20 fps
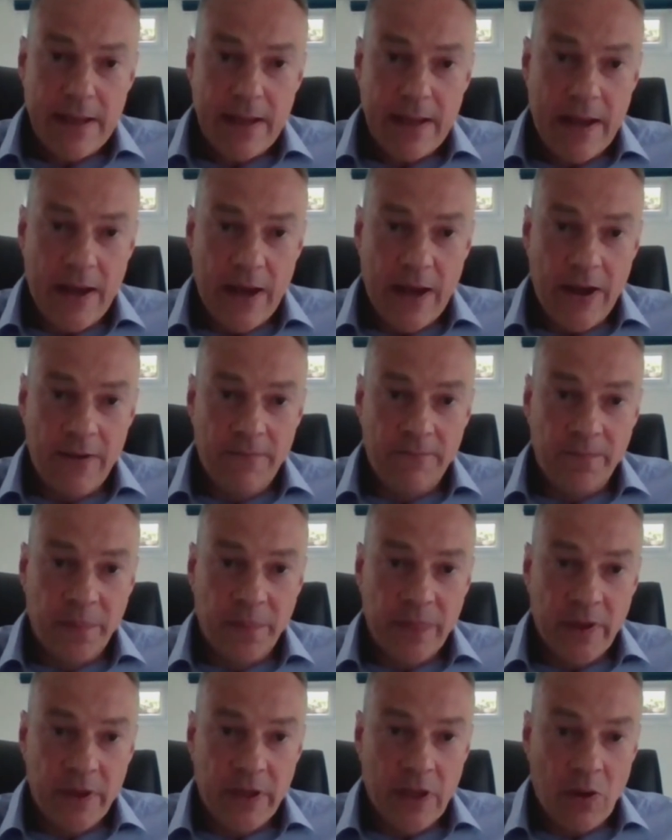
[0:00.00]

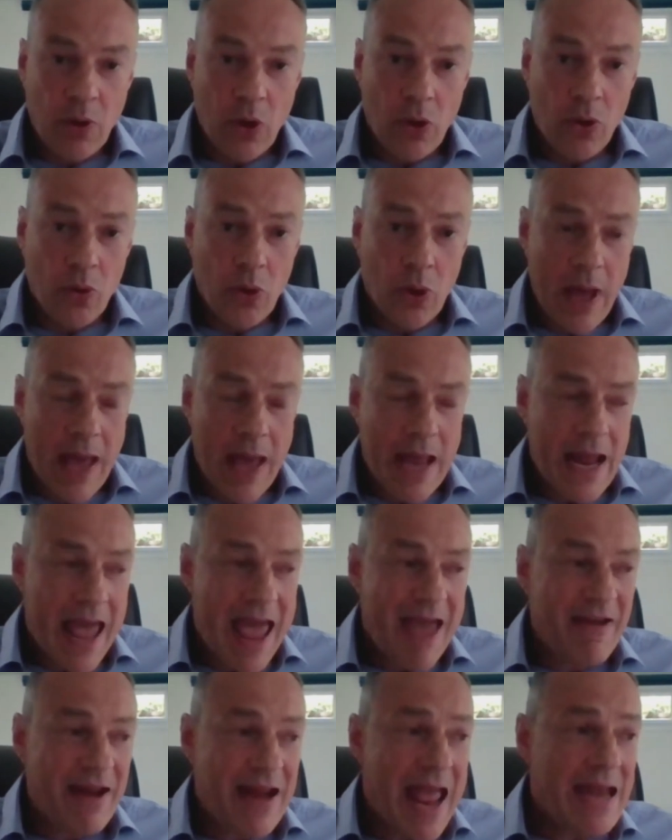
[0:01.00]
Any
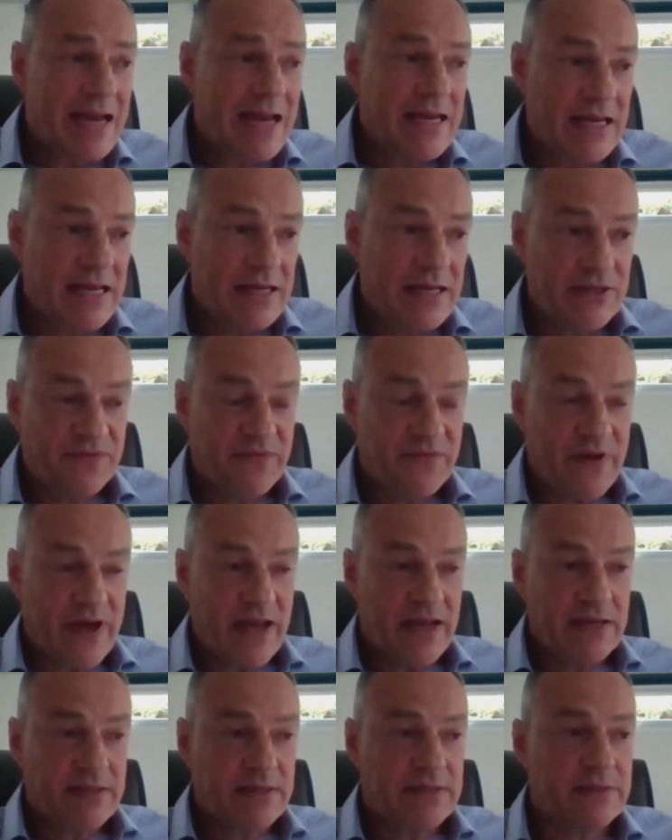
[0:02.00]

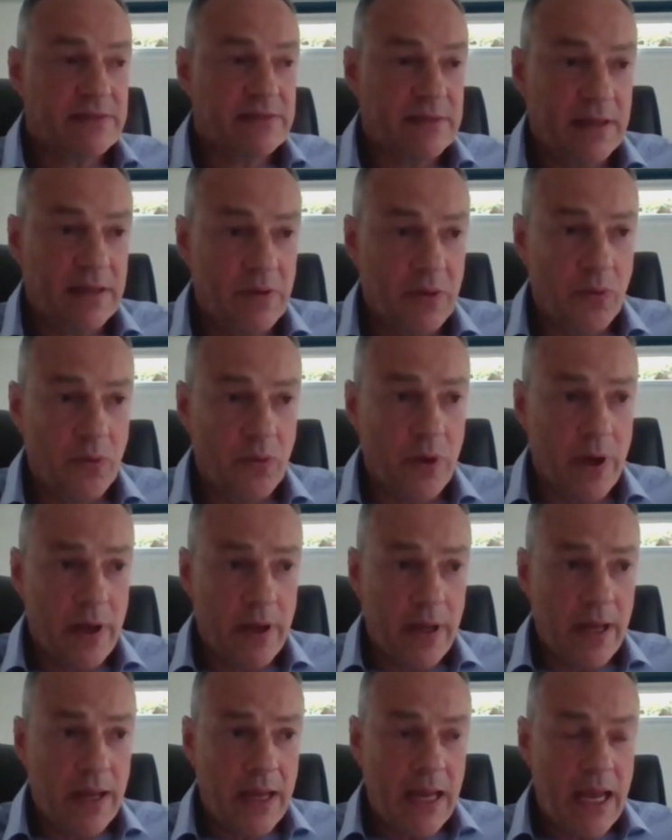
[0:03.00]
interface
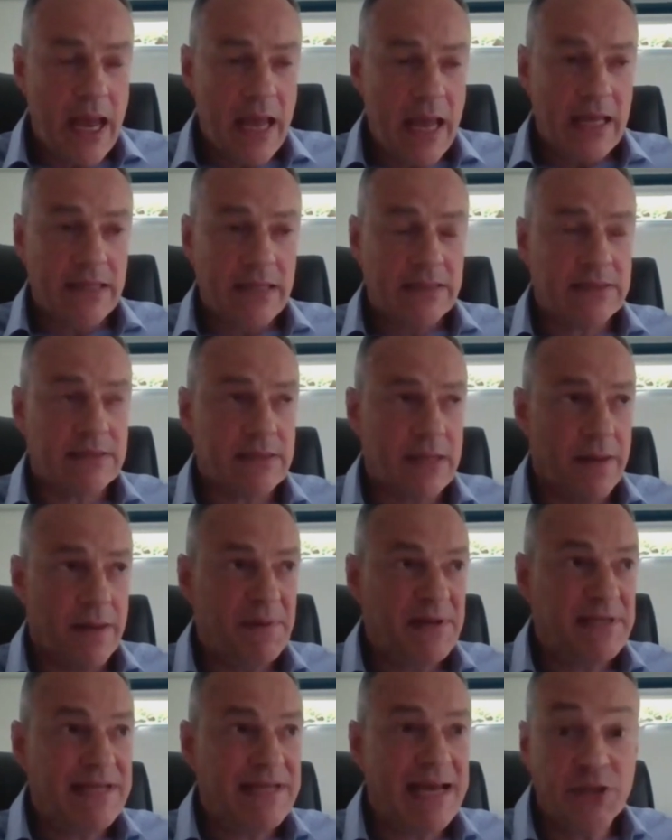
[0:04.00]
is a
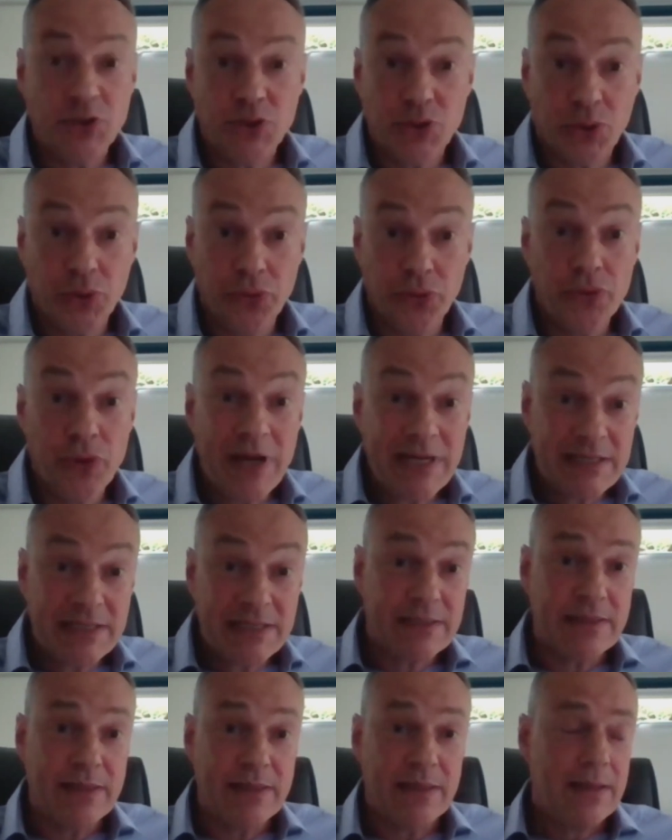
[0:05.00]
potential
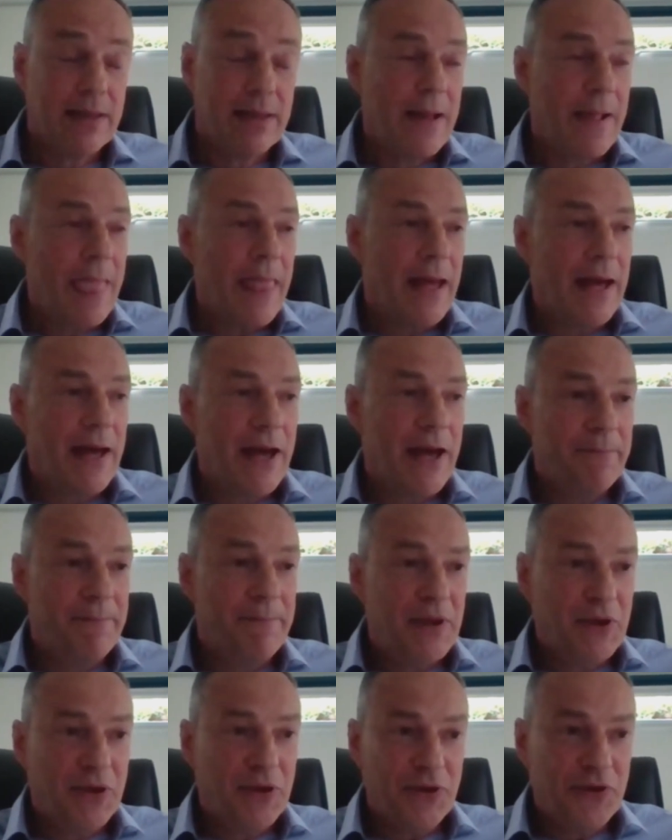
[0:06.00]
risk,
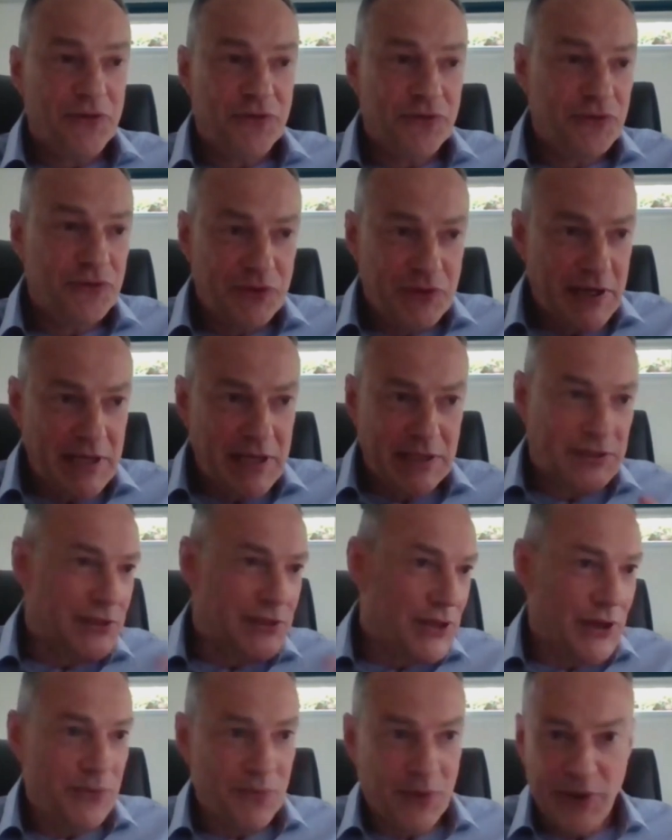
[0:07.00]
because you need to
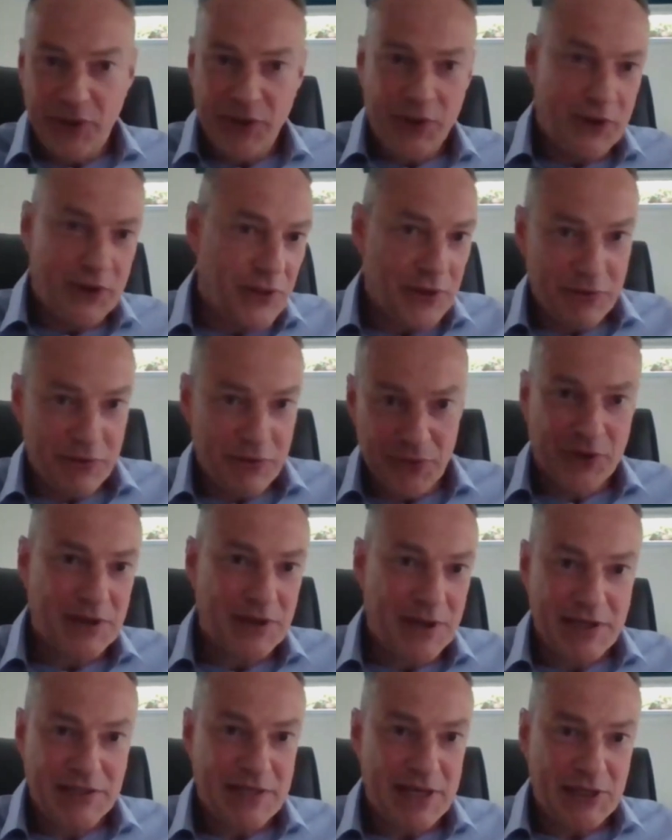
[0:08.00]
know what the other
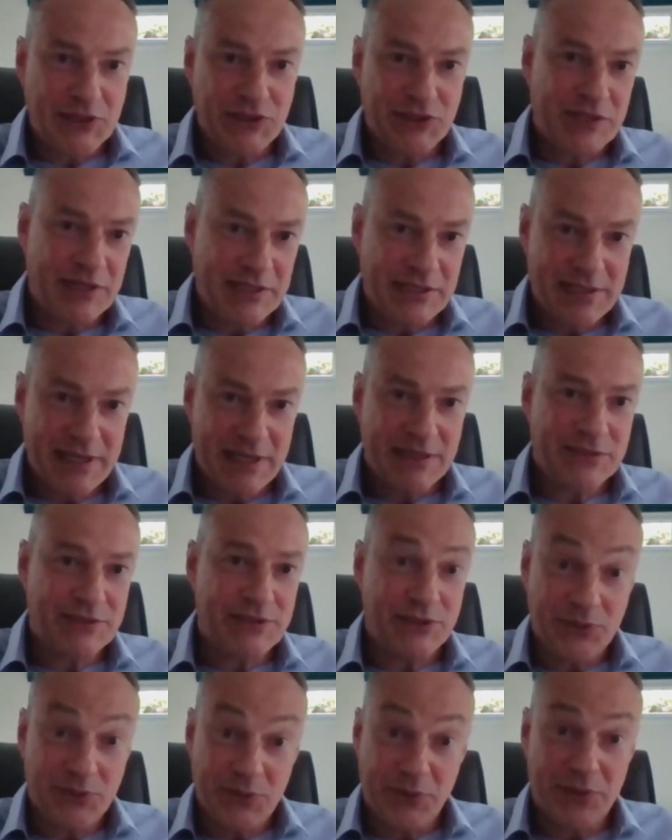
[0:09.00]
organisation intends
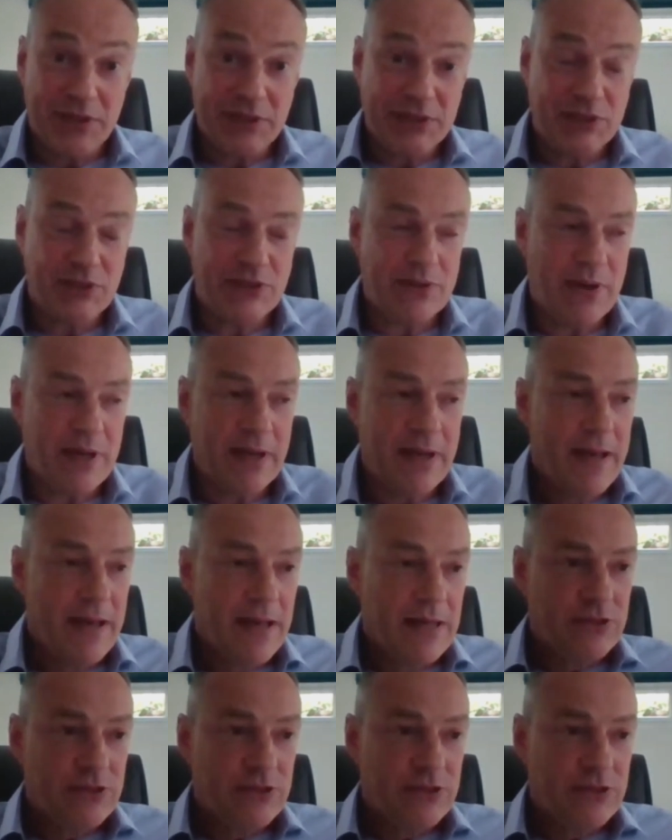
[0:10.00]
to do or is doing.